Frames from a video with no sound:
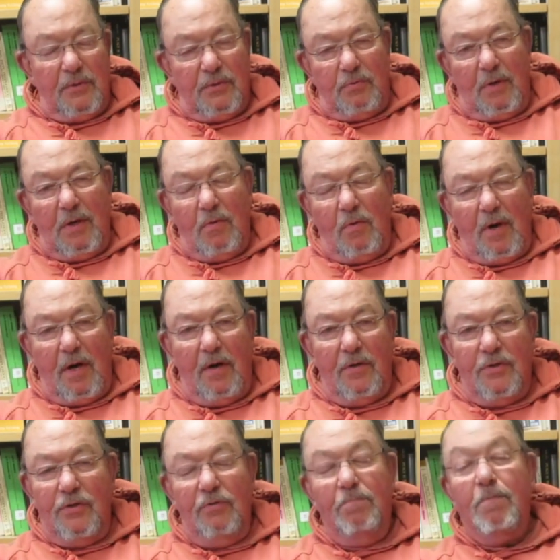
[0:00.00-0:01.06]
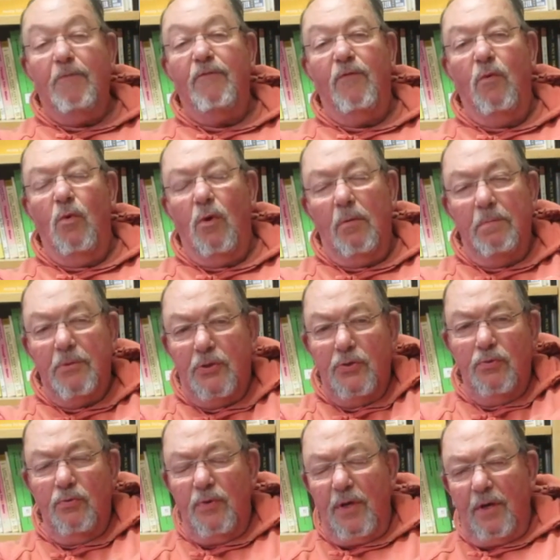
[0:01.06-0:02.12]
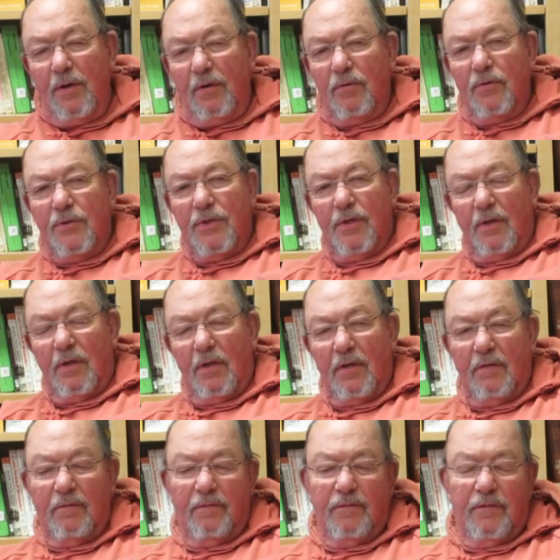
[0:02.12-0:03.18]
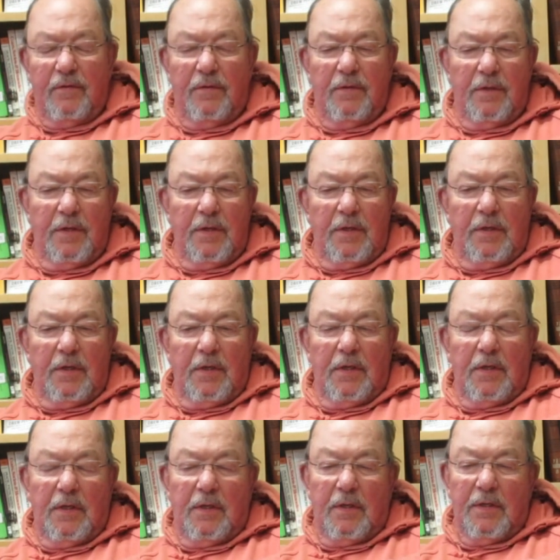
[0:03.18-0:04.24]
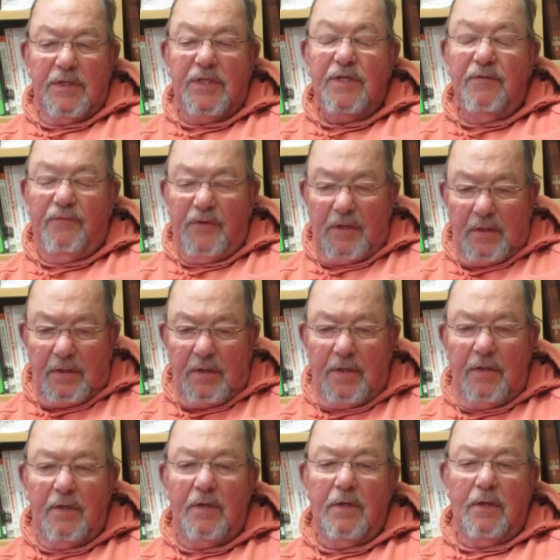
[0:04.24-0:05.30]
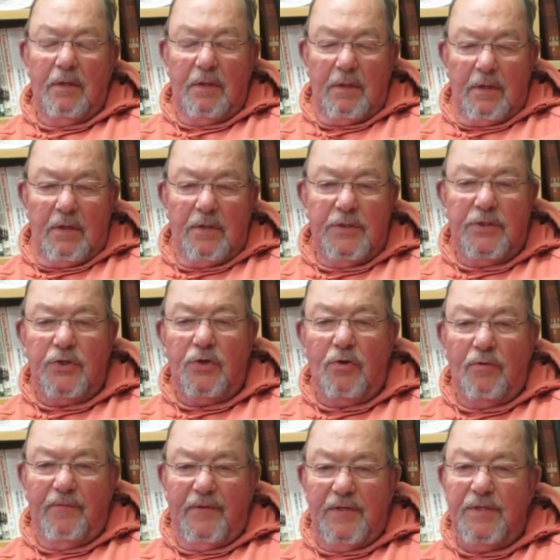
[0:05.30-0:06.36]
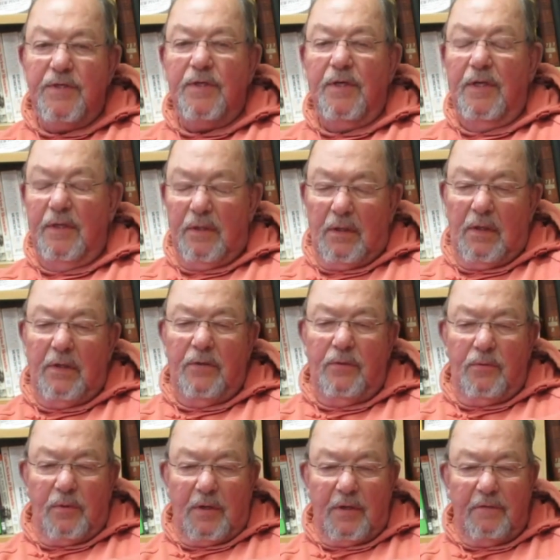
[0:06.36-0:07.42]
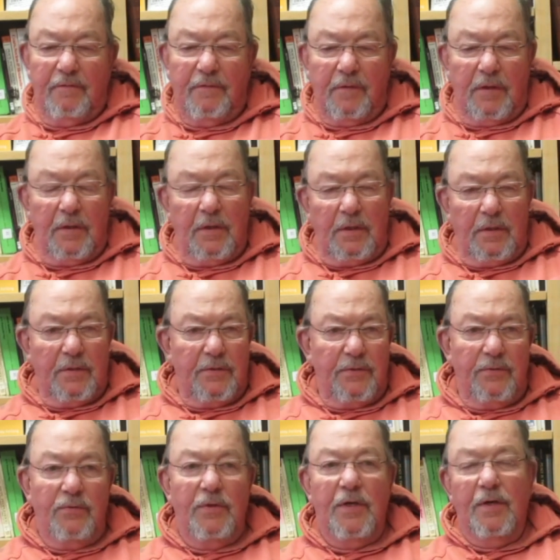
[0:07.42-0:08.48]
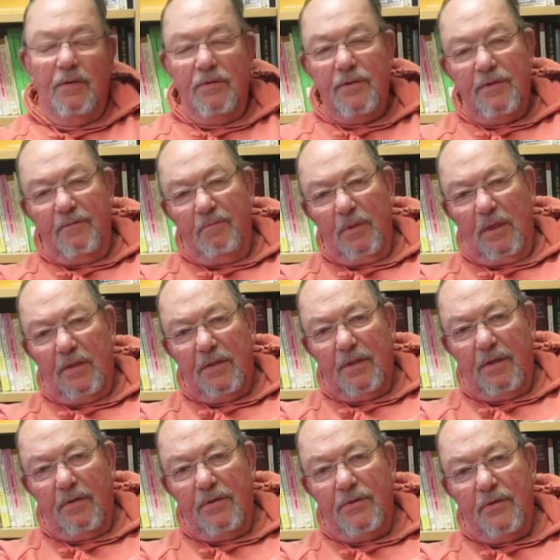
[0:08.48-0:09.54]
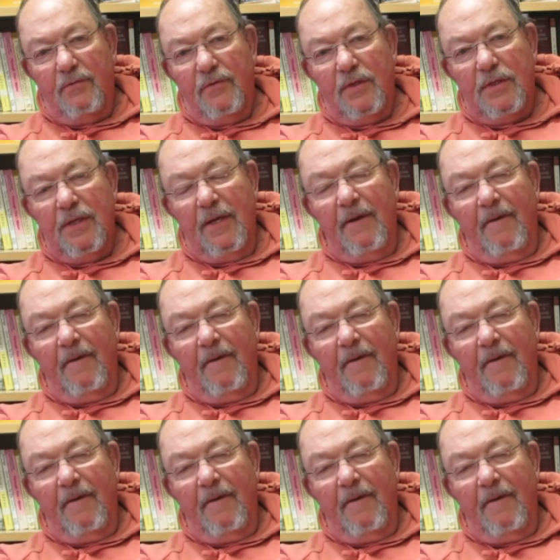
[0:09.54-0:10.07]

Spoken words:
required to perform 2 years of civilian service in lieu of 2 years of military service.